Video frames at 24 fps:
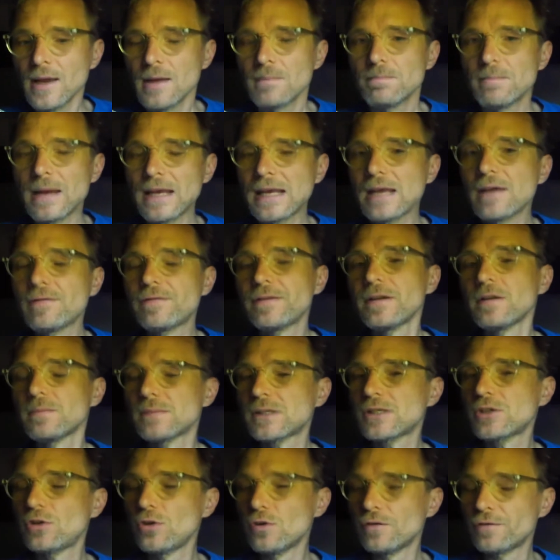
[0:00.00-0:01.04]
Making
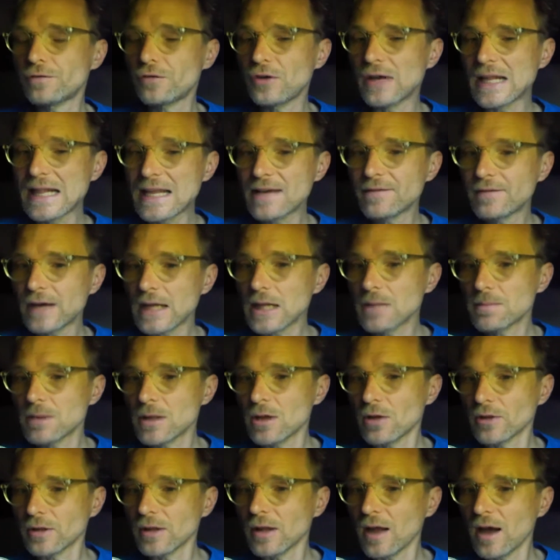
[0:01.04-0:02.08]
films too freely available
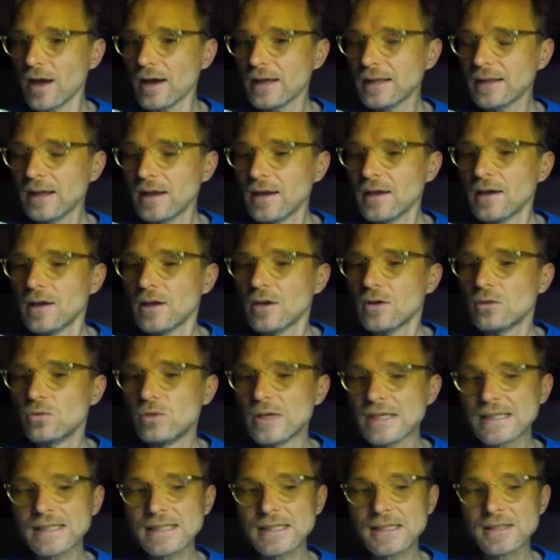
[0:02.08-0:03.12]
online
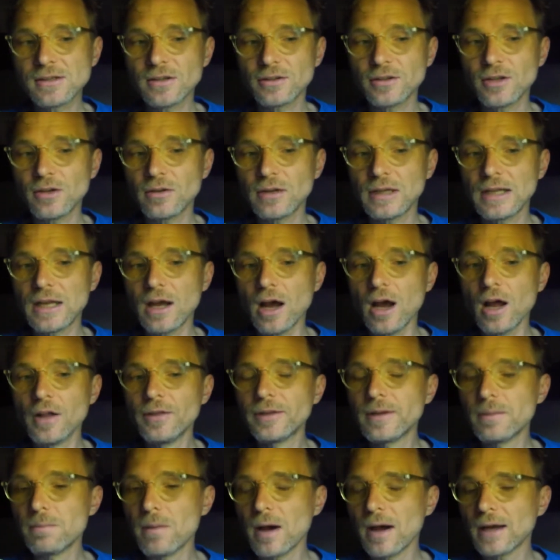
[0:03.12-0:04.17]
risks not only
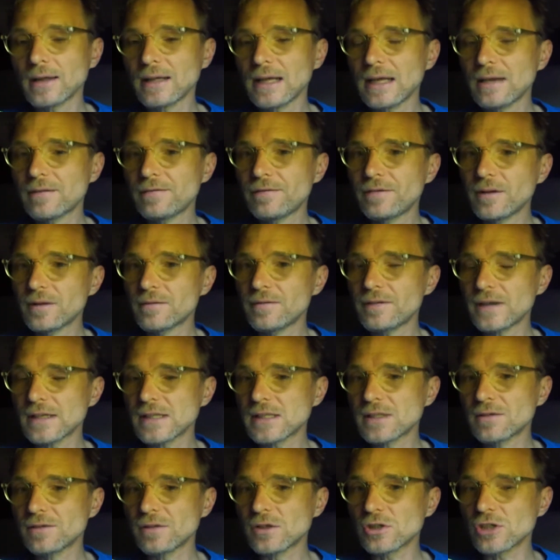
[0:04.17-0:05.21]
undermining film
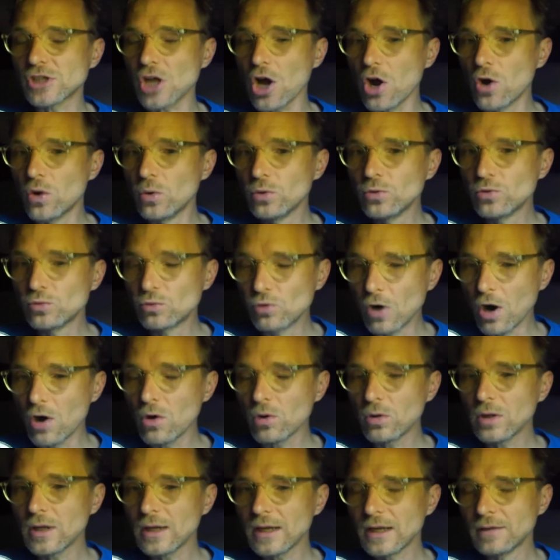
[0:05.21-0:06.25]
festivals' own
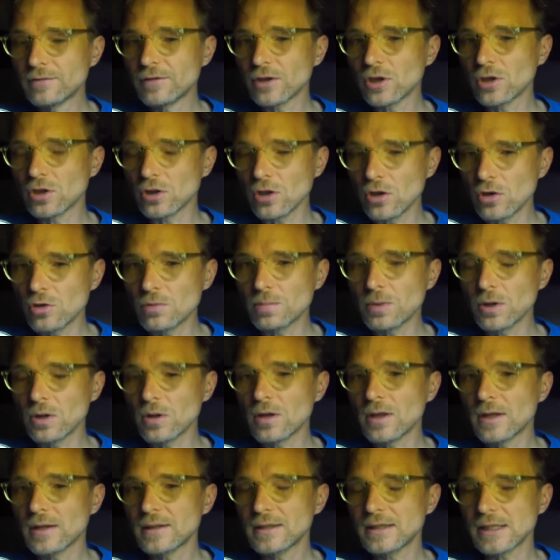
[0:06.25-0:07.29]
role in the
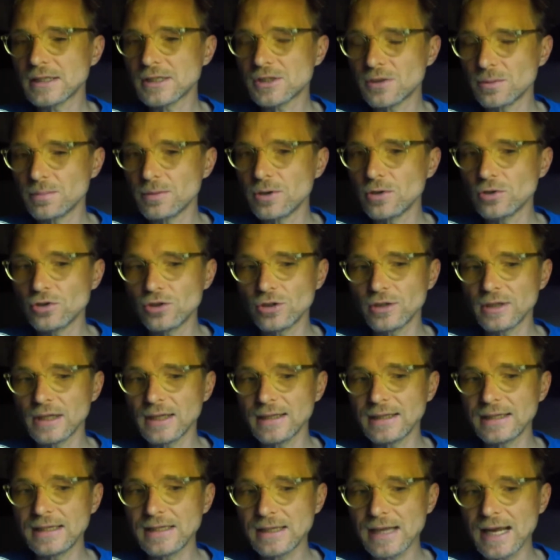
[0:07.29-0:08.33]
global distribution
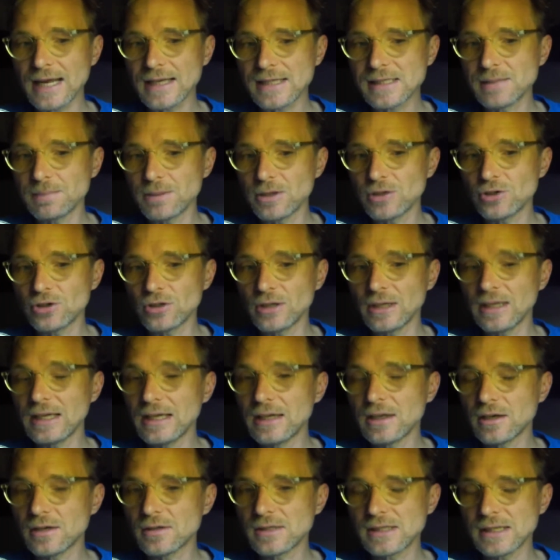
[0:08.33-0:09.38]
and exhibition
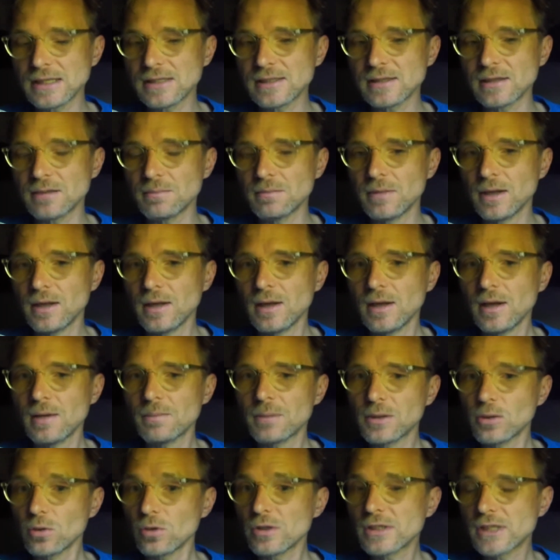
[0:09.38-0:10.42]
ecosystem,
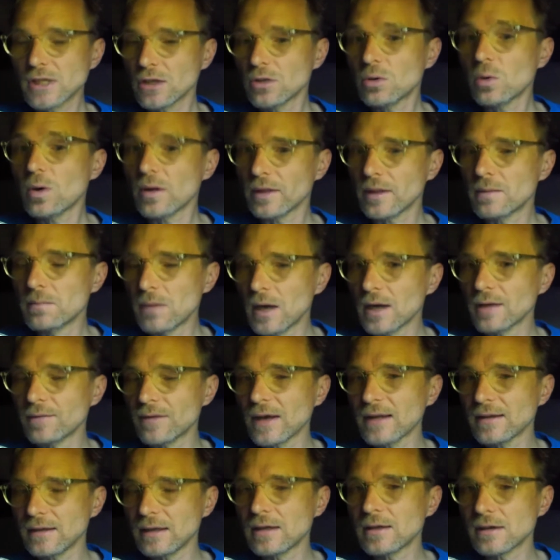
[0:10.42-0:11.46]
but also to undermine
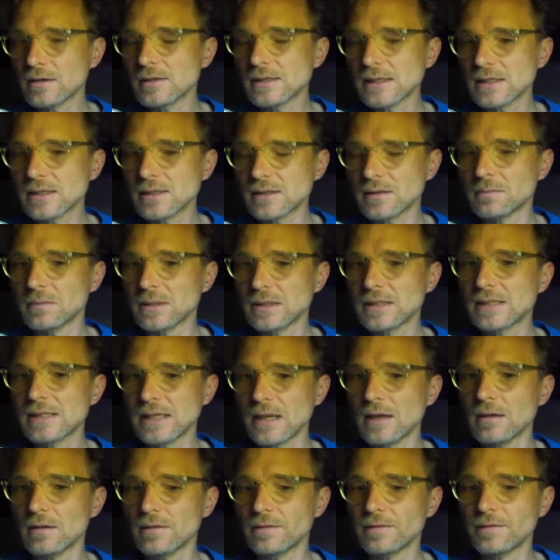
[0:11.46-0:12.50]
that ecosystem
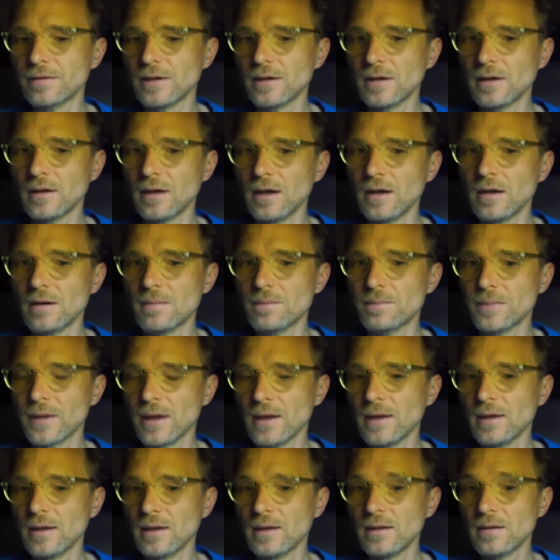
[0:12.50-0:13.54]
itself.
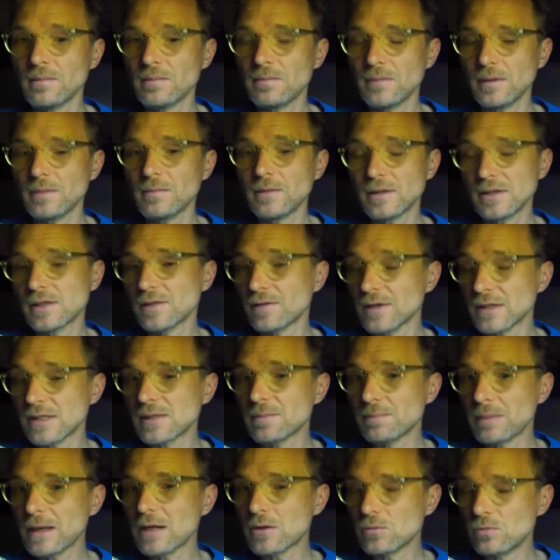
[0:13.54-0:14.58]
So there's a
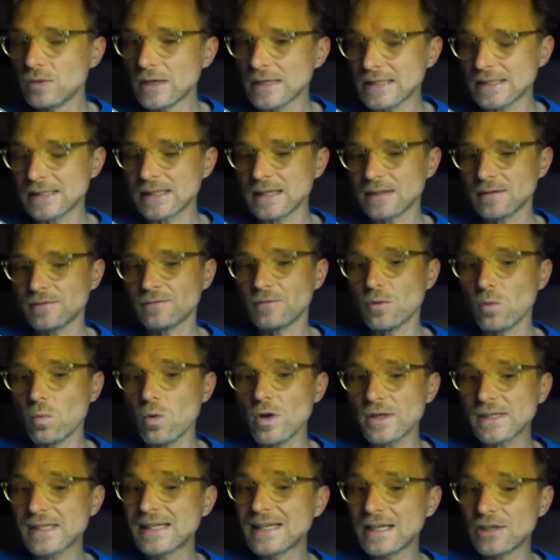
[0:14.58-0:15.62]
big risk, there
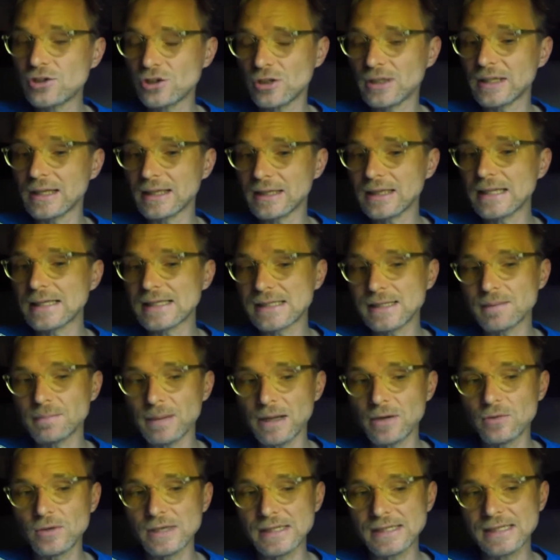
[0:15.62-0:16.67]
was initially at least a
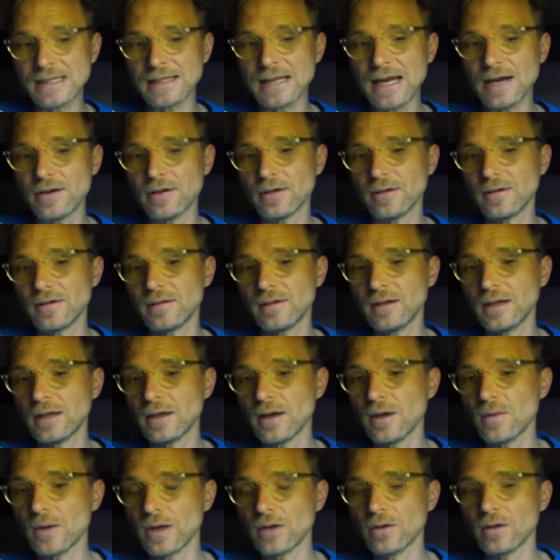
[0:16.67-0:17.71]
big risk inherent in
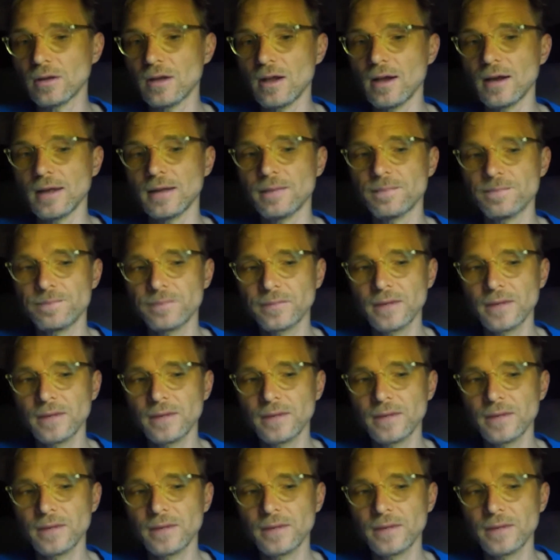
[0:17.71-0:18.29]
going online.